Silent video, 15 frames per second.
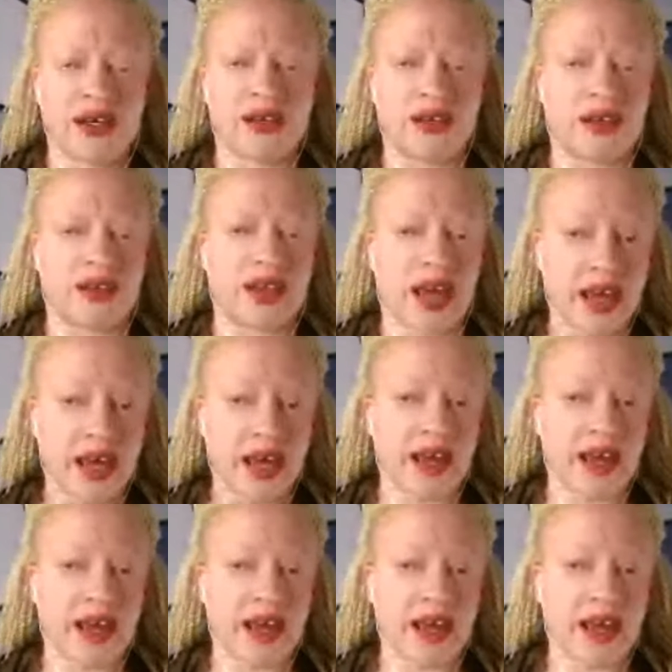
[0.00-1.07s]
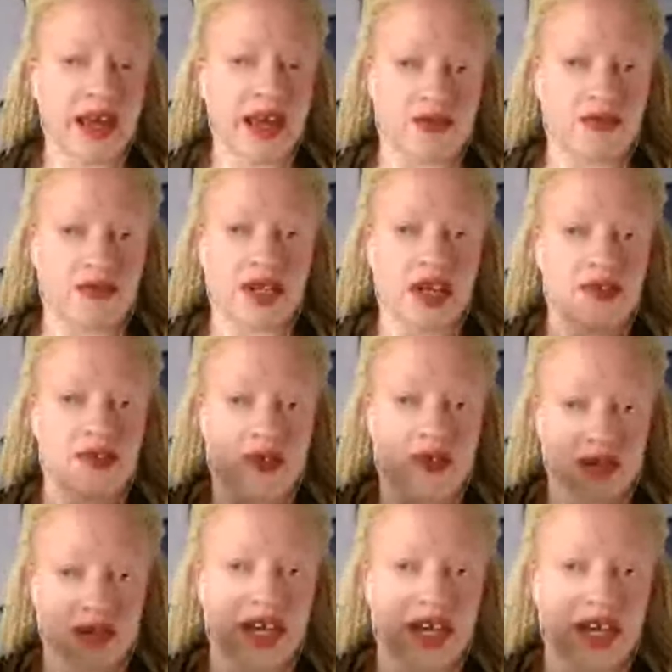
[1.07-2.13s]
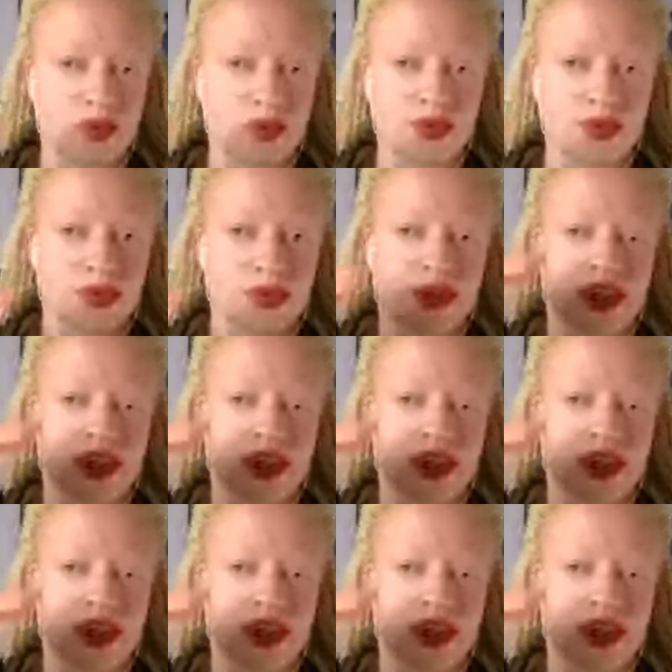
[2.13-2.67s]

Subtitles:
they follow that rule.